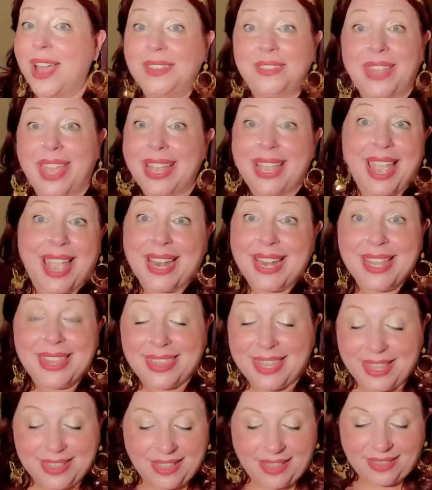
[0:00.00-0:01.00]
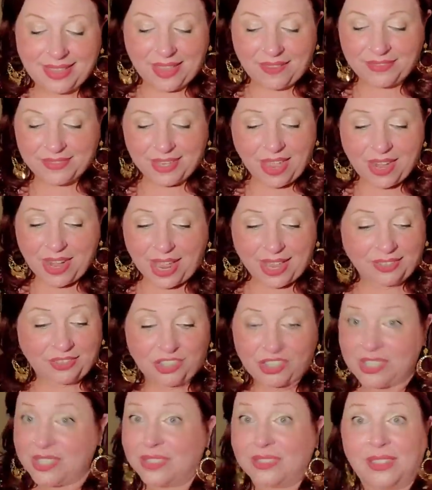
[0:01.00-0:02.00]
unlike anything that they've done. I
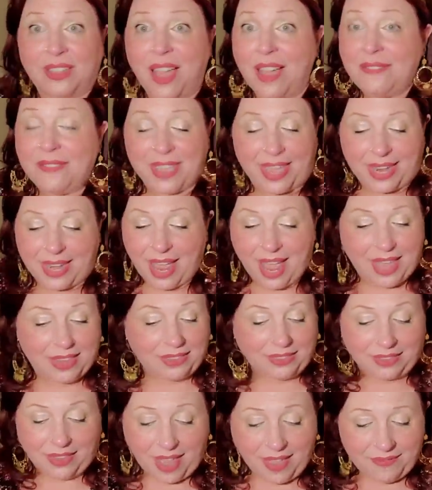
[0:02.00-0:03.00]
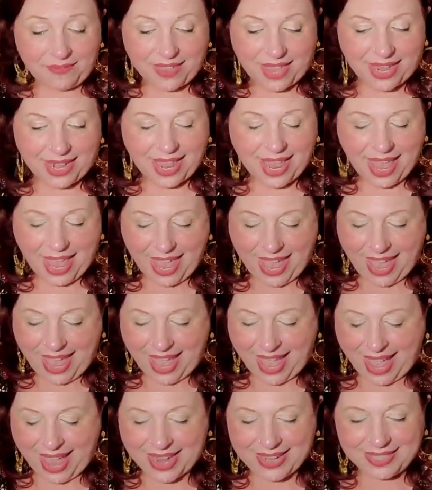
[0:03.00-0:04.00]
just love it. I love it.
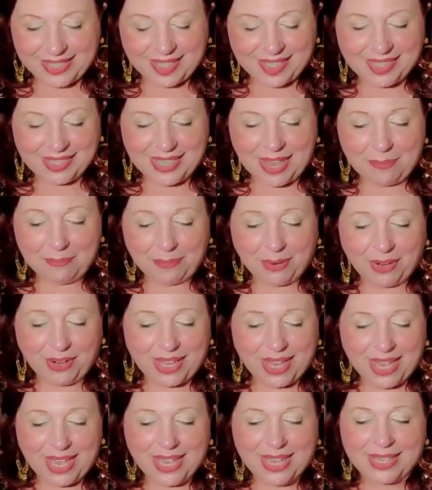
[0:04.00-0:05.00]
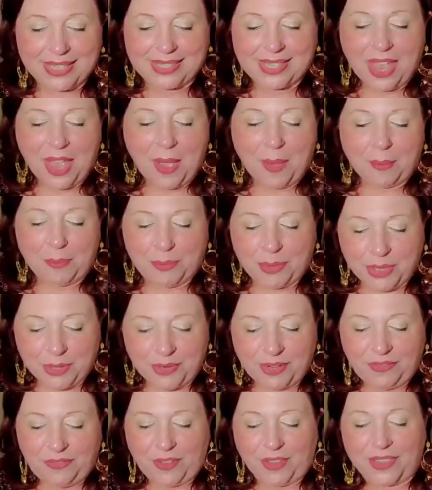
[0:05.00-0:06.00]
And December is
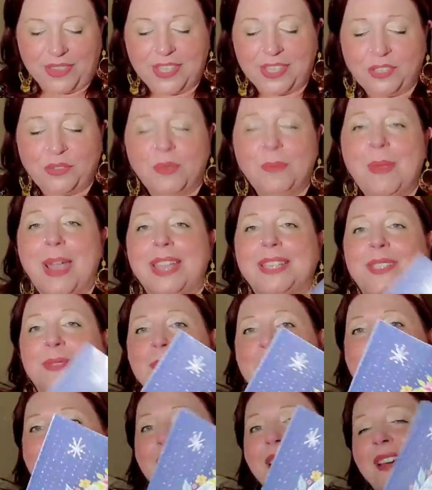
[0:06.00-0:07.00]
beautiful. And this reminds me